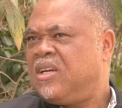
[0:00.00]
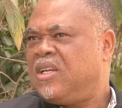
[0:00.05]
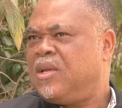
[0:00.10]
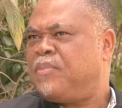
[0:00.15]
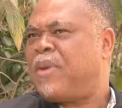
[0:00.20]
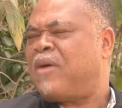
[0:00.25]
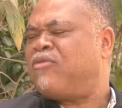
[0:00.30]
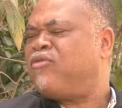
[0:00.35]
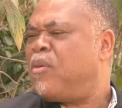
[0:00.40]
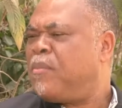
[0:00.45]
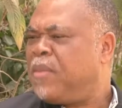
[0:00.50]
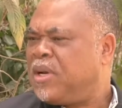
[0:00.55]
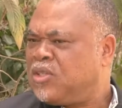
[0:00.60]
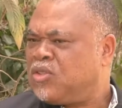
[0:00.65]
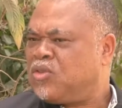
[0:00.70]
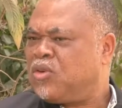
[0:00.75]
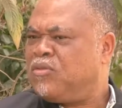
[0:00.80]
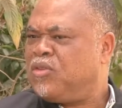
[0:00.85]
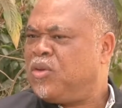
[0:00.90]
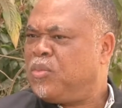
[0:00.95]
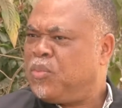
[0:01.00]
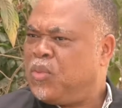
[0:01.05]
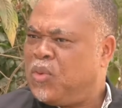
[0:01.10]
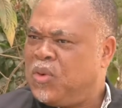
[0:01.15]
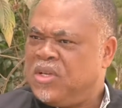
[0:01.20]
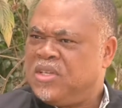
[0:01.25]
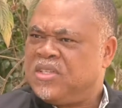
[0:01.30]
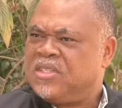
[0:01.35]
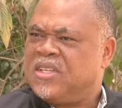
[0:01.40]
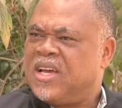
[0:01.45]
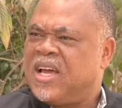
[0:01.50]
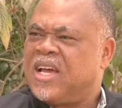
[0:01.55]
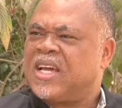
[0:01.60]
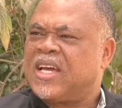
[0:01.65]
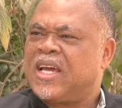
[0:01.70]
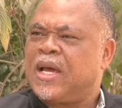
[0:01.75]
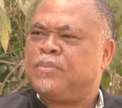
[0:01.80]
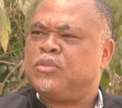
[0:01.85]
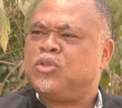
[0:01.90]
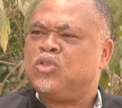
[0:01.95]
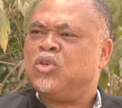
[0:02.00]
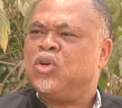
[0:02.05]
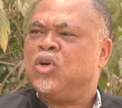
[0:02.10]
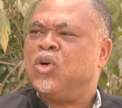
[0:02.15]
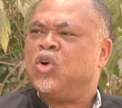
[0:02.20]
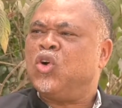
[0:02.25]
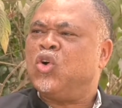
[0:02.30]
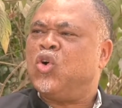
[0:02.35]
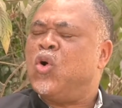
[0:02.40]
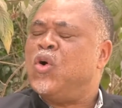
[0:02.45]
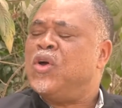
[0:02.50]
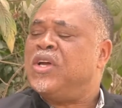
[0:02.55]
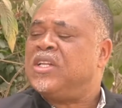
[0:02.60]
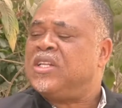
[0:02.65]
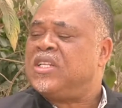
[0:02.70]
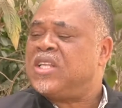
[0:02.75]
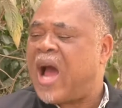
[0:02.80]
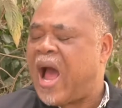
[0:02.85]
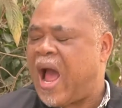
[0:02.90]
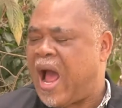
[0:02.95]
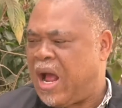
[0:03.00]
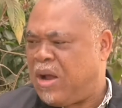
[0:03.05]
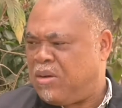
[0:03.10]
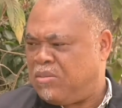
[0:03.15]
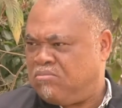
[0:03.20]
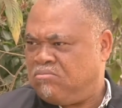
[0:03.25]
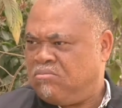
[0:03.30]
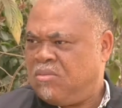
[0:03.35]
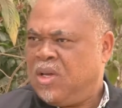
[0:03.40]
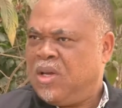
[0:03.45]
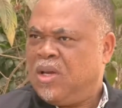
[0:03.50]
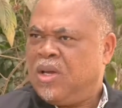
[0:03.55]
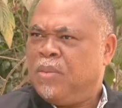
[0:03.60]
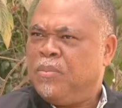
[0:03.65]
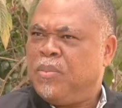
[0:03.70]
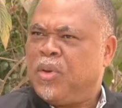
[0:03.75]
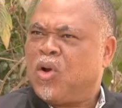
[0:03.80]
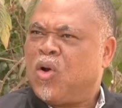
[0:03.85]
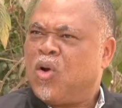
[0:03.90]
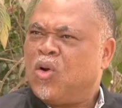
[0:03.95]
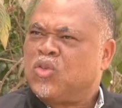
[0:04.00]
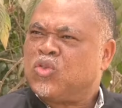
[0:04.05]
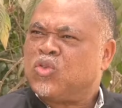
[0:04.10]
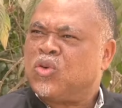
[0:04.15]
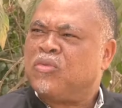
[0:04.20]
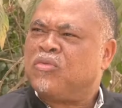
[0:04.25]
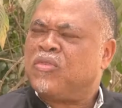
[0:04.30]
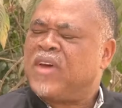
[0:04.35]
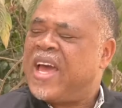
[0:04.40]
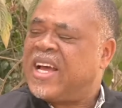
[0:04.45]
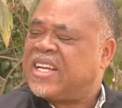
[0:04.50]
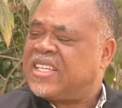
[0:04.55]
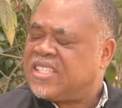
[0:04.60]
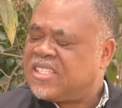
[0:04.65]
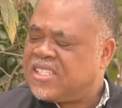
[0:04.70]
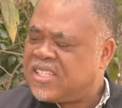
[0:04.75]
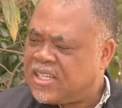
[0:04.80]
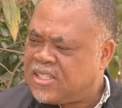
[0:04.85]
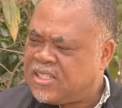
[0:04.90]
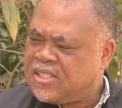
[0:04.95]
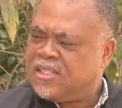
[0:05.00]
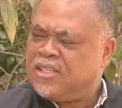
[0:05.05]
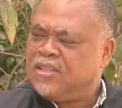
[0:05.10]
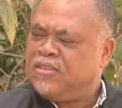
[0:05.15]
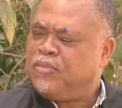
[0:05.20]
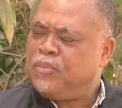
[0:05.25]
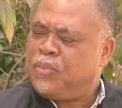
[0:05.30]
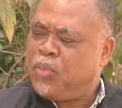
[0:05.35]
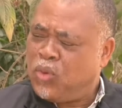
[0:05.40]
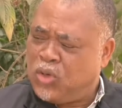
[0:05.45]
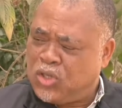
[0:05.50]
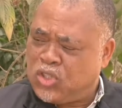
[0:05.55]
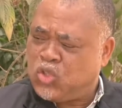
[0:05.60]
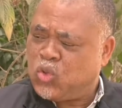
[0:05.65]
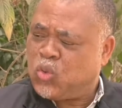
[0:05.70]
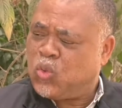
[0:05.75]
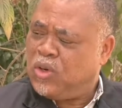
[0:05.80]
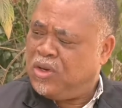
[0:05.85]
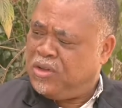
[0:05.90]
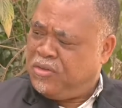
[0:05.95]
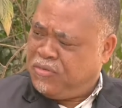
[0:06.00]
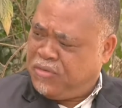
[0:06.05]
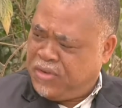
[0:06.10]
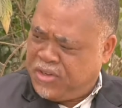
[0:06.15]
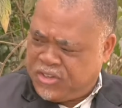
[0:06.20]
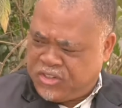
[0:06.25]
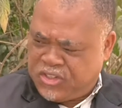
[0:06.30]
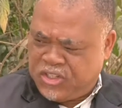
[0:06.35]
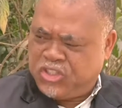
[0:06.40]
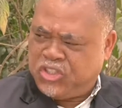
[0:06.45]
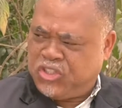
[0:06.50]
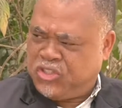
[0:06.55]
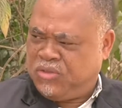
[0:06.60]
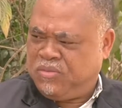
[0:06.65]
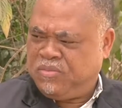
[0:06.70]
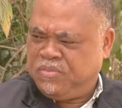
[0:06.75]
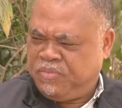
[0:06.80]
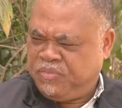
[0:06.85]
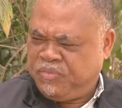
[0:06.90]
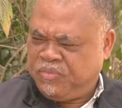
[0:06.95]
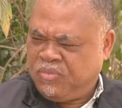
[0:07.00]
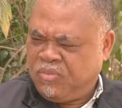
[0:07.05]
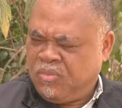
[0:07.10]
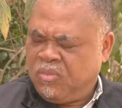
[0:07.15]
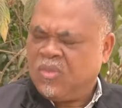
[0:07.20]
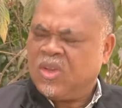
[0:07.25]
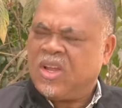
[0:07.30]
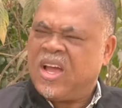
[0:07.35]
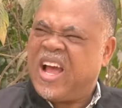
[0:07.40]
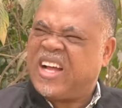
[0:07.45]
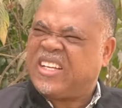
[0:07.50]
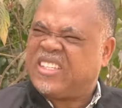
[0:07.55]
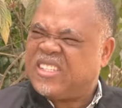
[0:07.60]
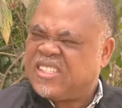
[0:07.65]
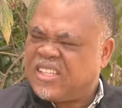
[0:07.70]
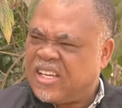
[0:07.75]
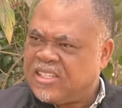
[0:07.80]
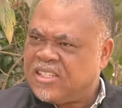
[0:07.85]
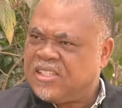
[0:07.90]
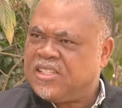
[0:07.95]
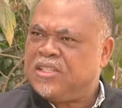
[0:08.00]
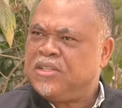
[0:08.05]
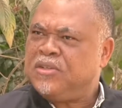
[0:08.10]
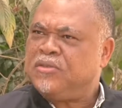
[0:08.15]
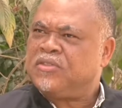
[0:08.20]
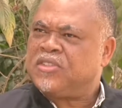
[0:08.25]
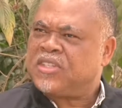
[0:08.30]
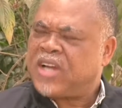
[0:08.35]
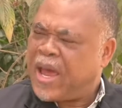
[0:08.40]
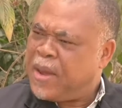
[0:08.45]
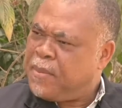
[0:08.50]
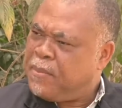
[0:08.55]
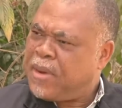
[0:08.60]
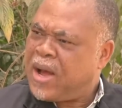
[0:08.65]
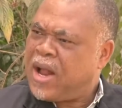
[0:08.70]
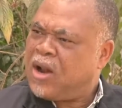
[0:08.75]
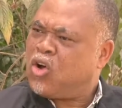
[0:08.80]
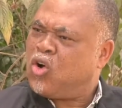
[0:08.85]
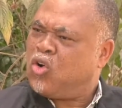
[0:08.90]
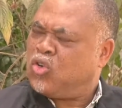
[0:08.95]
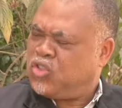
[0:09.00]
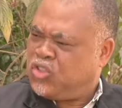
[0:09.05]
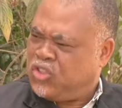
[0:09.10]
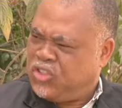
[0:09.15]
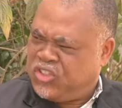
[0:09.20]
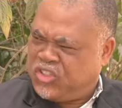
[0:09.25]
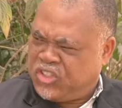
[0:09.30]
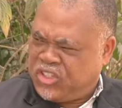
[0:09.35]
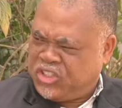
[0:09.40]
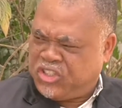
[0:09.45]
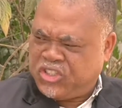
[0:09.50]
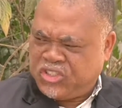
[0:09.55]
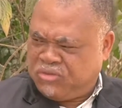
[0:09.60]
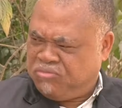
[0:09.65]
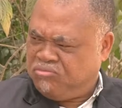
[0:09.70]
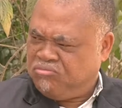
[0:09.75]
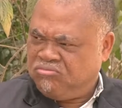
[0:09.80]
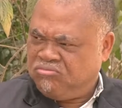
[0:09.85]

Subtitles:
The performance of the police there kept going down because of excessive political infiltration, excessive tribal consideration,